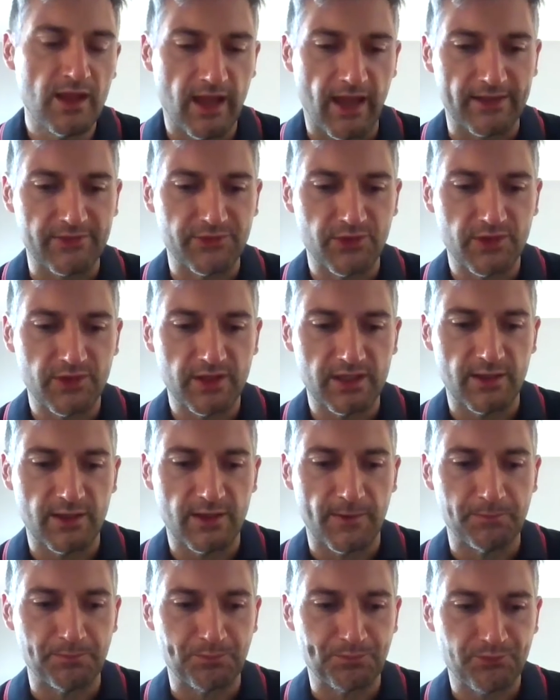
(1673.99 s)
And
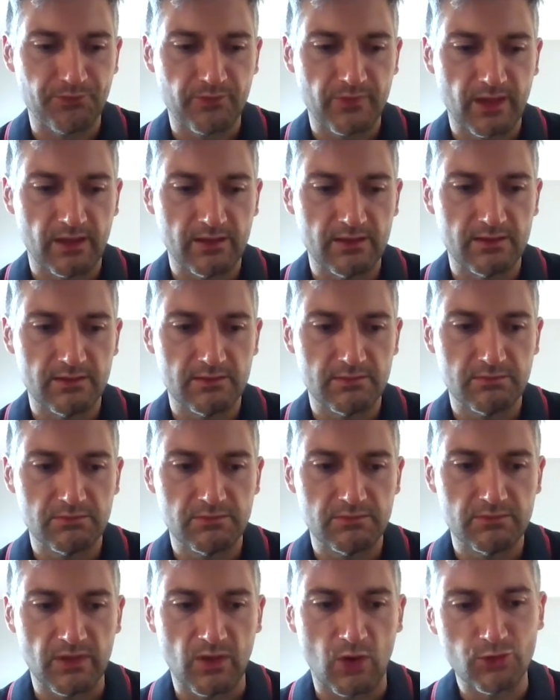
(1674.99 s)

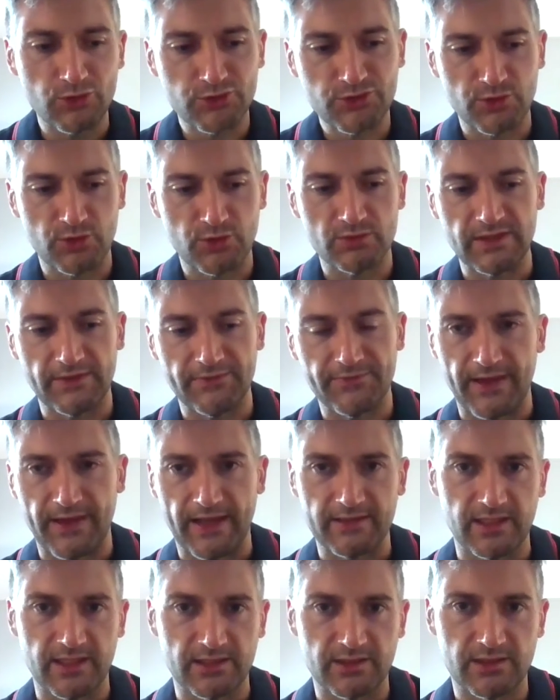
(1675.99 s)
also the
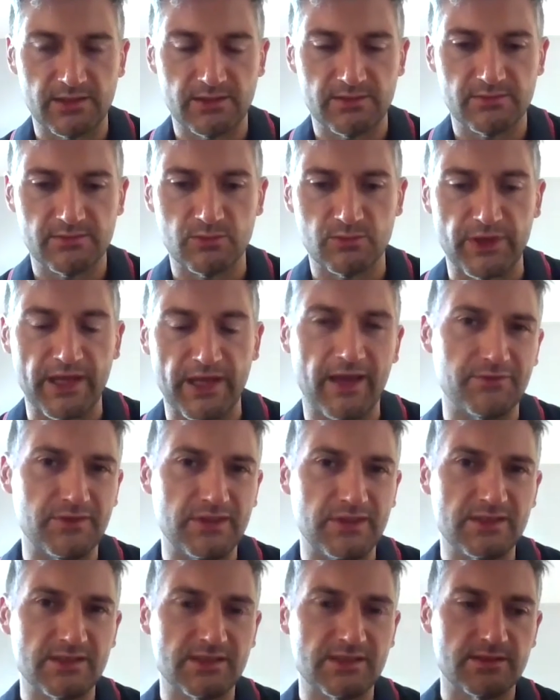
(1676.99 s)
fact that we have
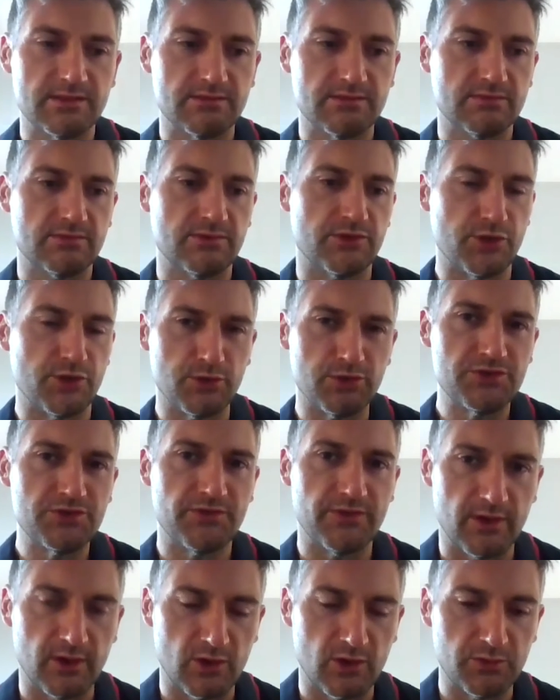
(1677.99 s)
this huge
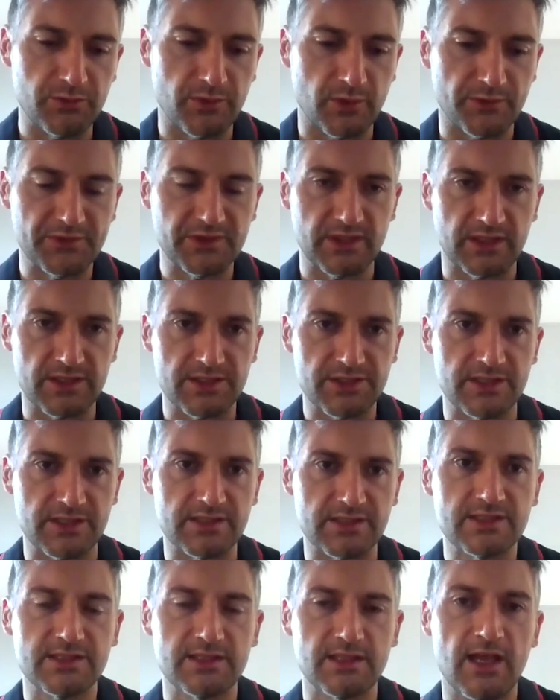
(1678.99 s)
volume of
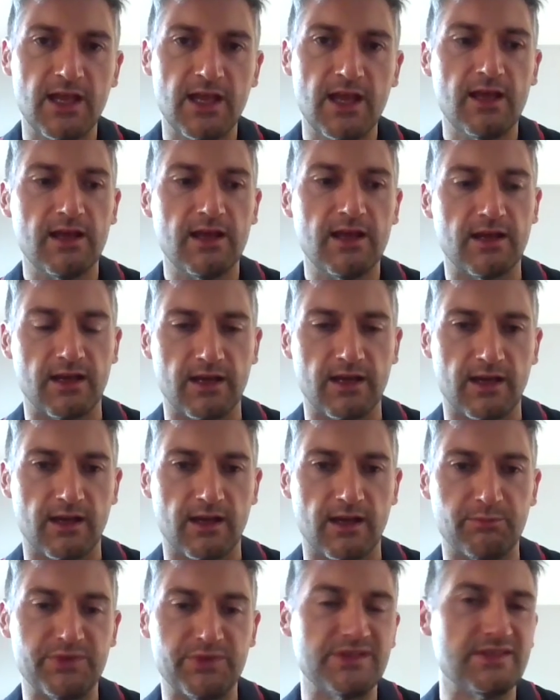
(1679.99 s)
searches
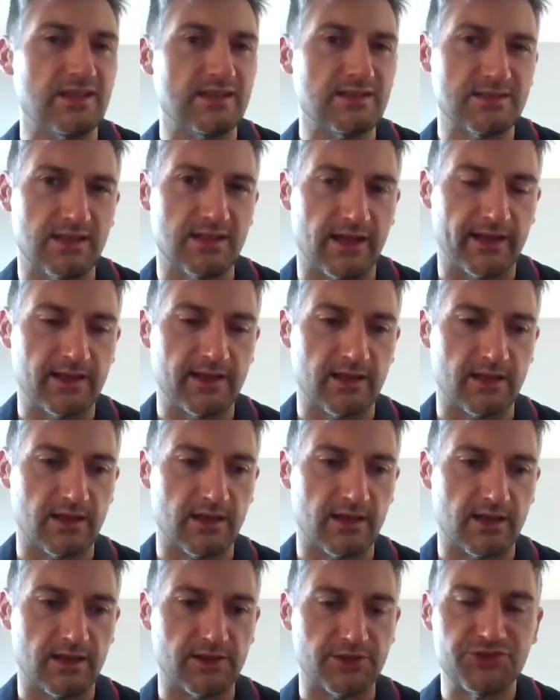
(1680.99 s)
presents like
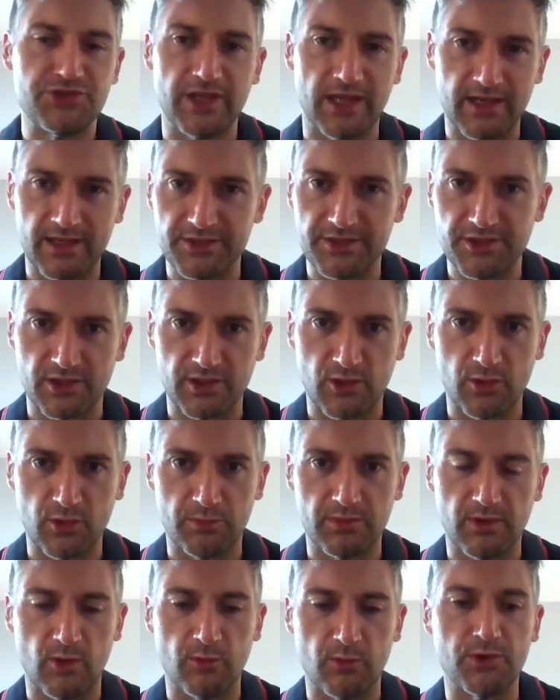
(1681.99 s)
a challenge and
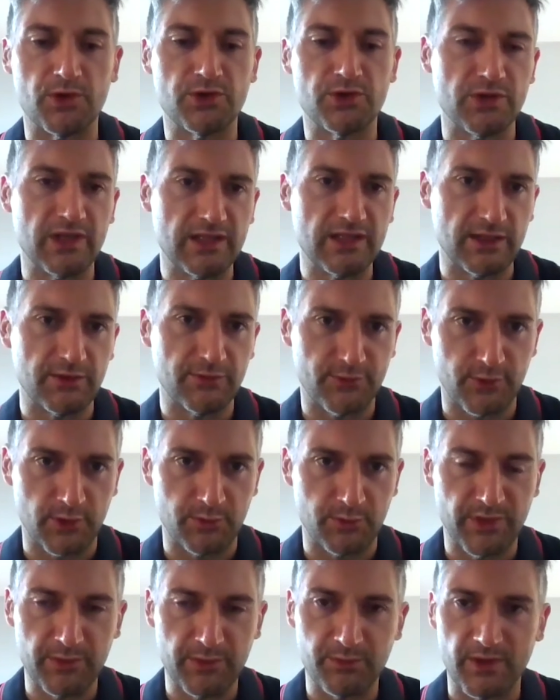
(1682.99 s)
an opportunity for
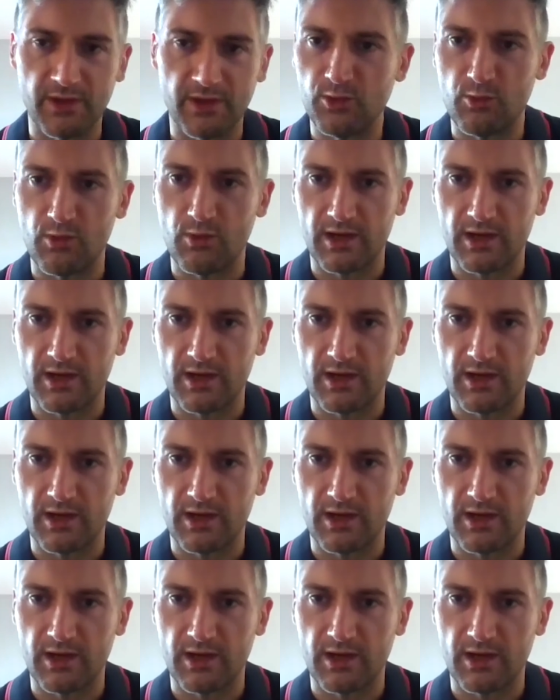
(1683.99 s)
people who